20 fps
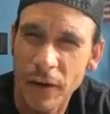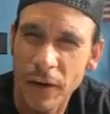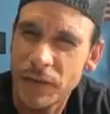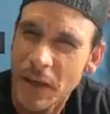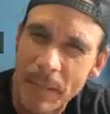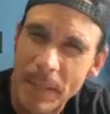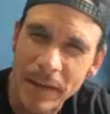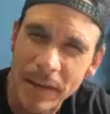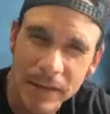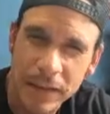If
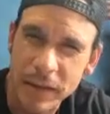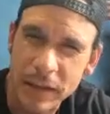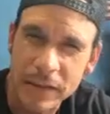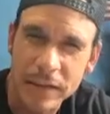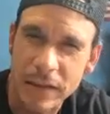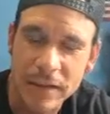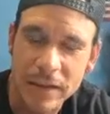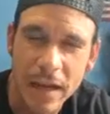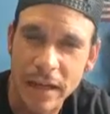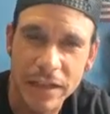that makes any
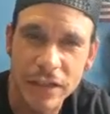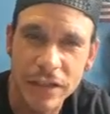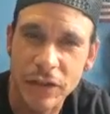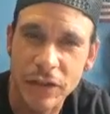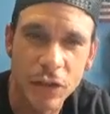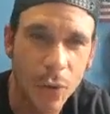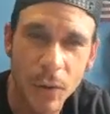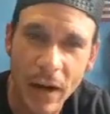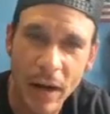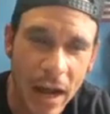sense, I just
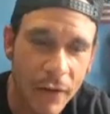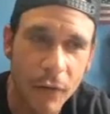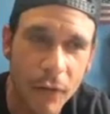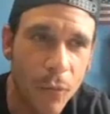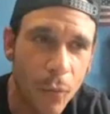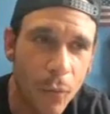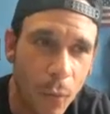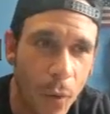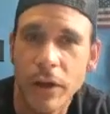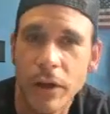don't ever
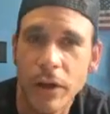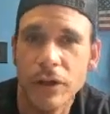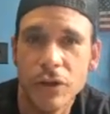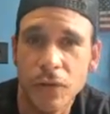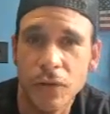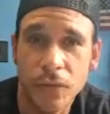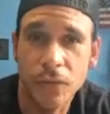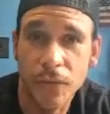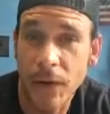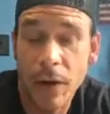want
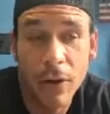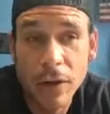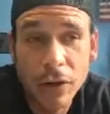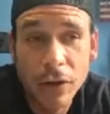to fail.